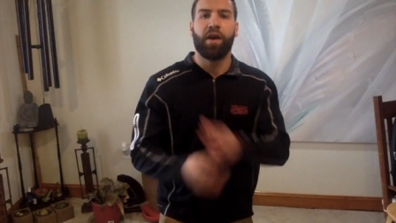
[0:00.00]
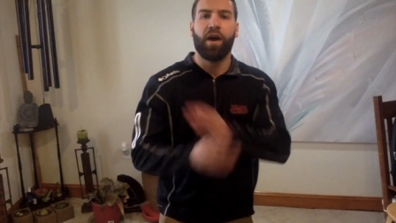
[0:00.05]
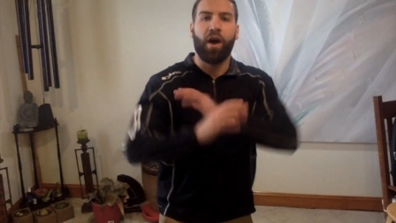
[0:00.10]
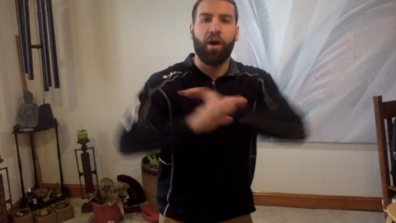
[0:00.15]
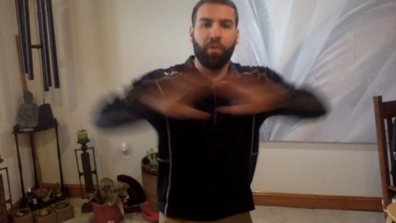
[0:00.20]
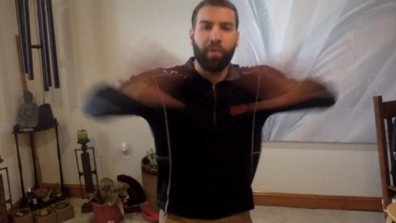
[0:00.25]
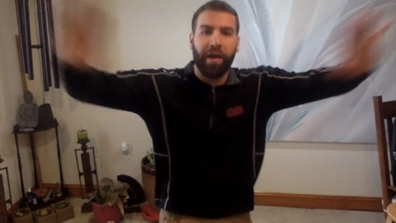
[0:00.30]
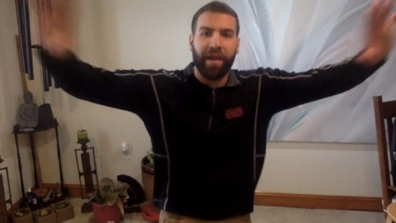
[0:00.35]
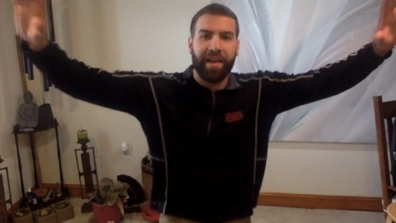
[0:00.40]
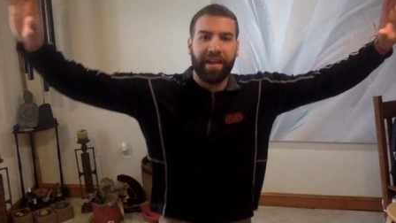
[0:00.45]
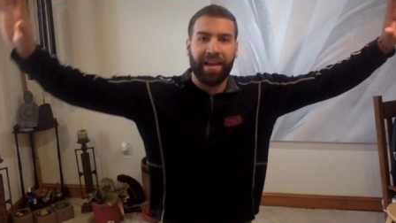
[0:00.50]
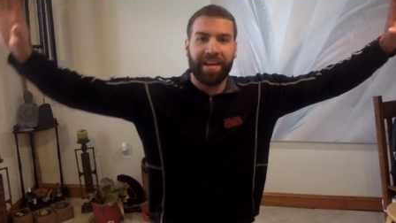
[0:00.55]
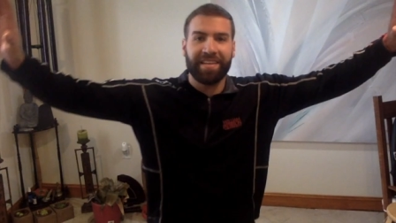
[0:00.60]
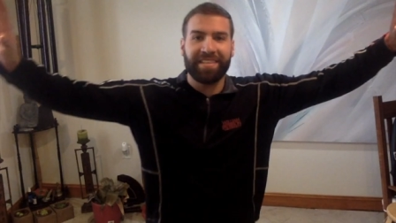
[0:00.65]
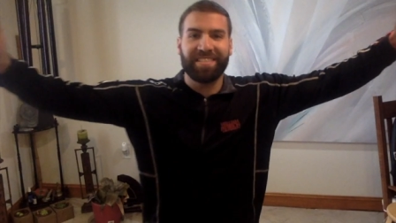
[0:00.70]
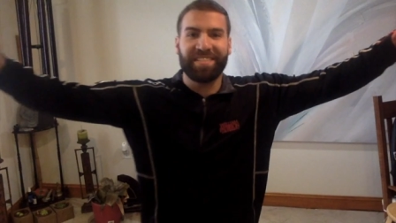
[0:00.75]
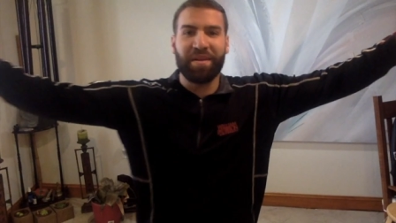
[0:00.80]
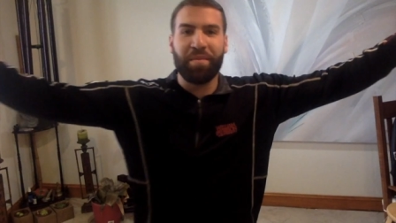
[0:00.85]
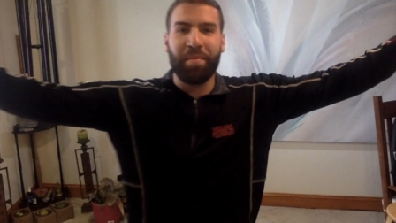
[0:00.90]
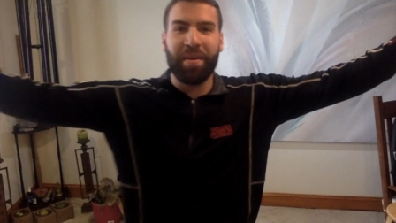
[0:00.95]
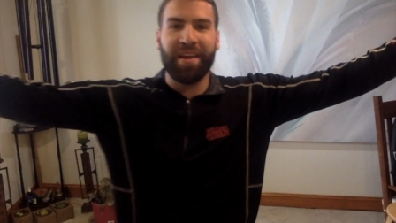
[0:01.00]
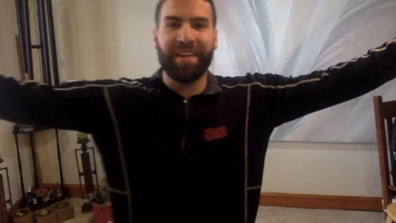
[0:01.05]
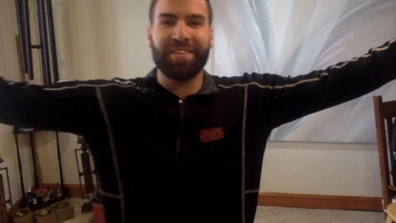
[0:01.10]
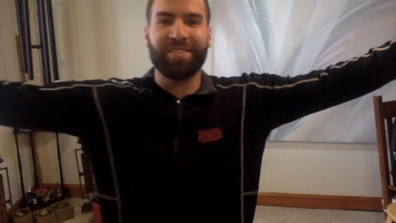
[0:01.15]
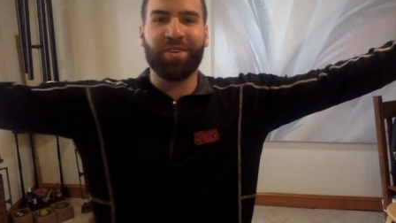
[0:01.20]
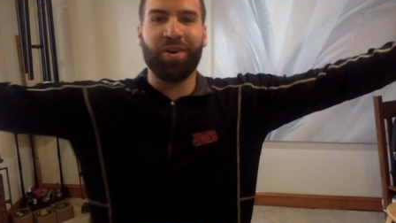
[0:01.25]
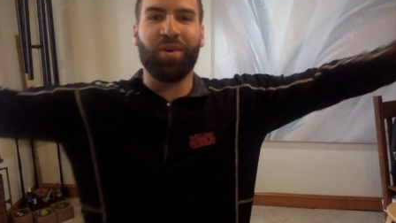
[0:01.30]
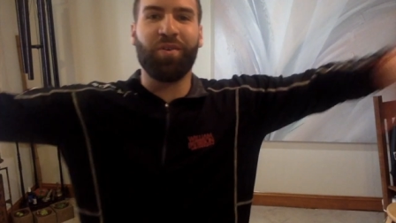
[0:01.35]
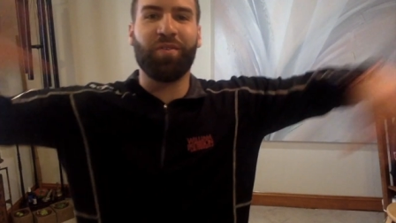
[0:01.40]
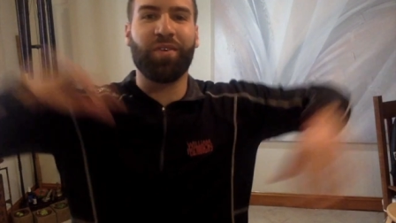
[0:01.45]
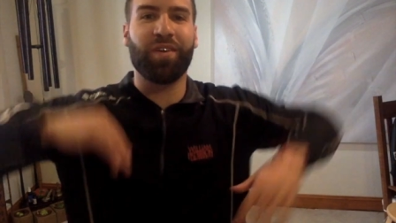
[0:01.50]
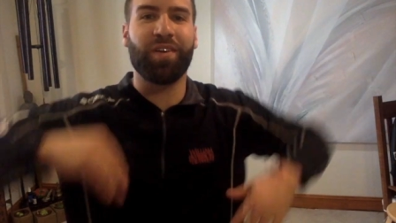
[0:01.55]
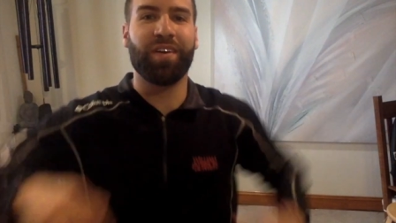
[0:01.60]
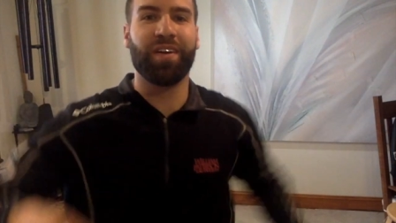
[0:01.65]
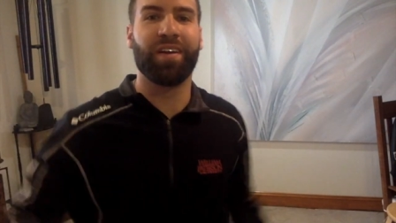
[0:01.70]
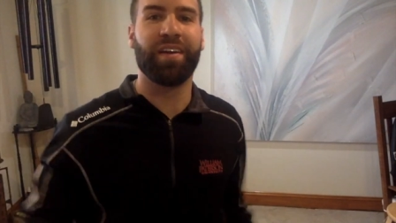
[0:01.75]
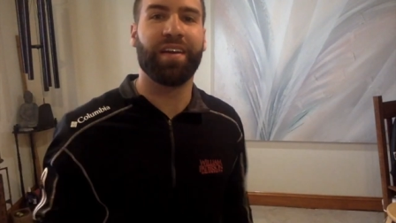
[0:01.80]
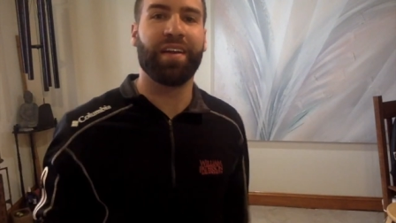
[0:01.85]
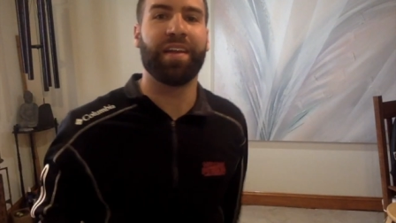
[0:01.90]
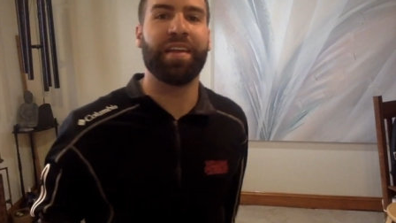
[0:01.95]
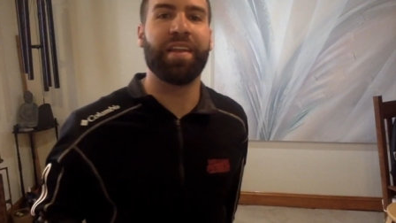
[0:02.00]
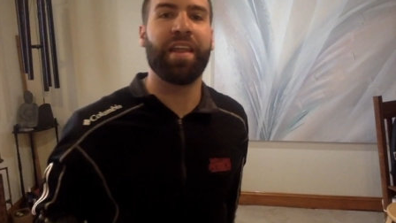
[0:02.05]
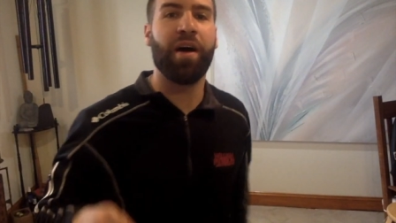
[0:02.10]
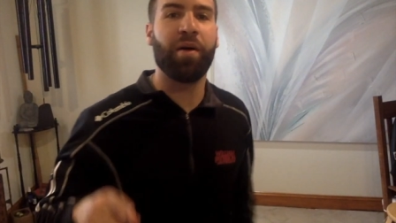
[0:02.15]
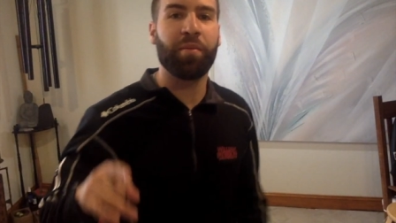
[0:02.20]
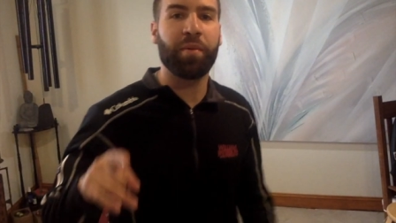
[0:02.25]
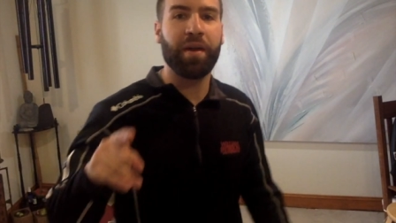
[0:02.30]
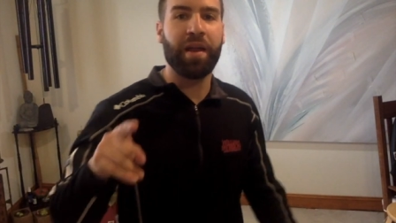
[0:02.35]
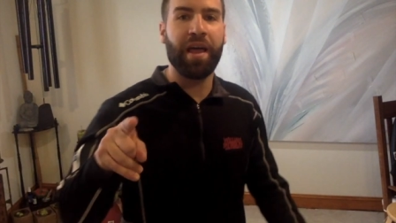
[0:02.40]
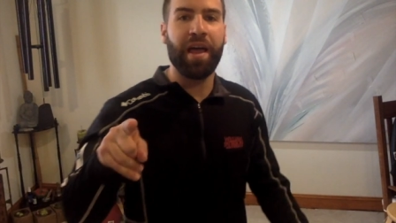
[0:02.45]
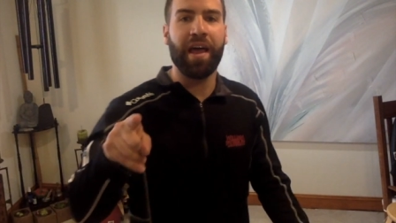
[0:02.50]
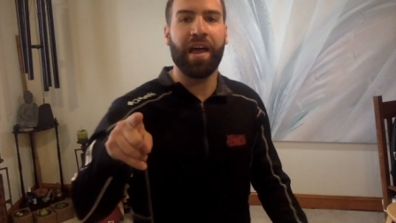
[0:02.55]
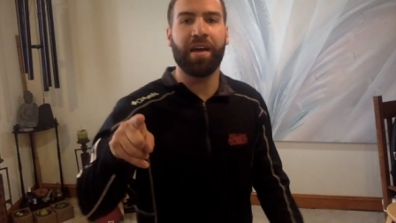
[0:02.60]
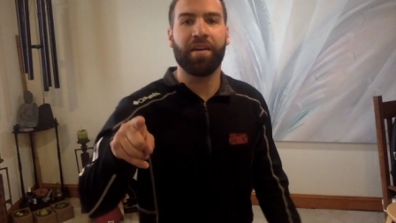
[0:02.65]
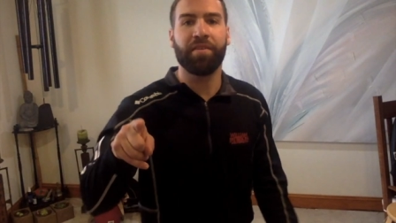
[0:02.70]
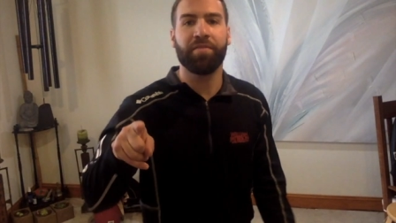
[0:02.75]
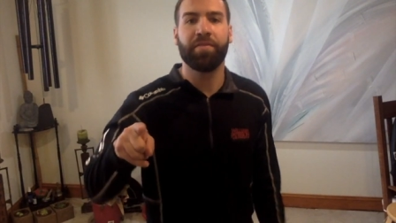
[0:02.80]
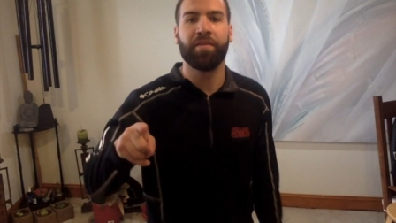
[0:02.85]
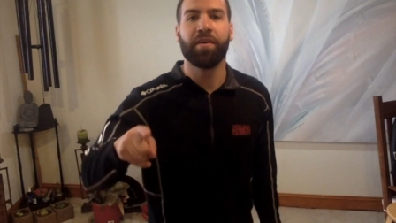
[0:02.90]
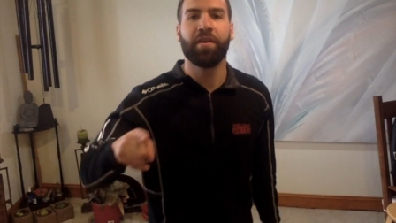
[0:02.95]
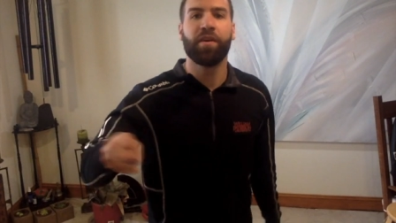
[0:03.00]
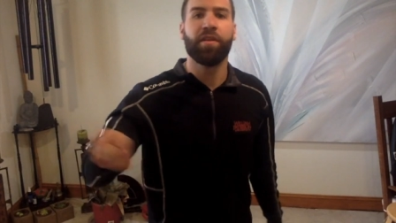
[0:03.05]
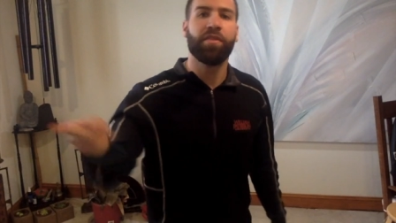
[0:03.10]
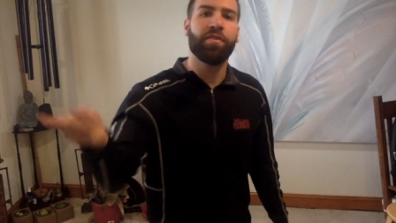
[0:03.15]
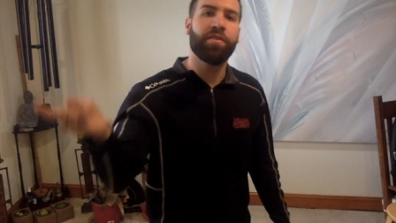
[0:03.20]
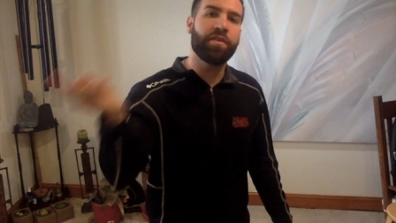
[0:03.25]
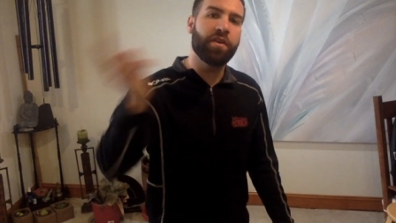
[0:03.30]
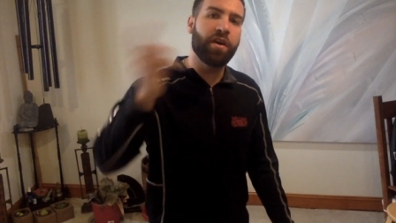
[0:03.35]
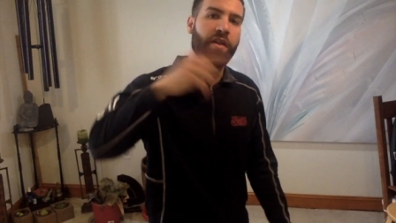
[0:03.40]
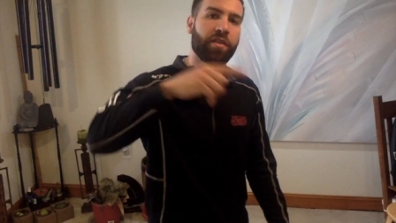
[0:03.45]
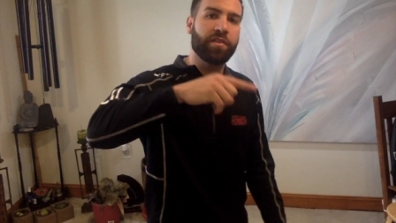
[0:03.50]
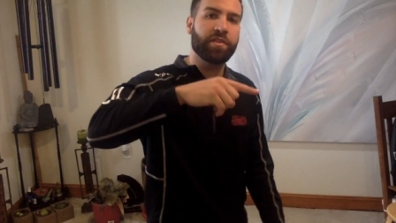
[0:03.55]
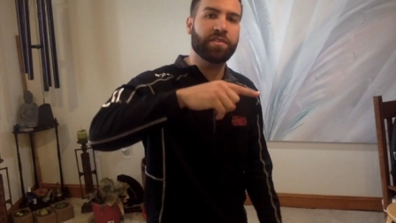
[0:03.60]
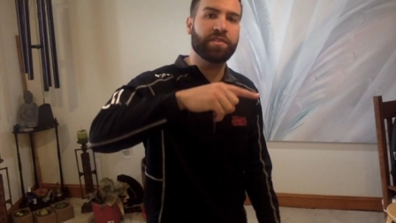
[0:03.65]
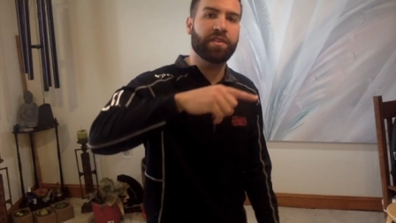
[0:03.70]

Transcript: Alright guys, the minute's over. Now I'm gonna have the other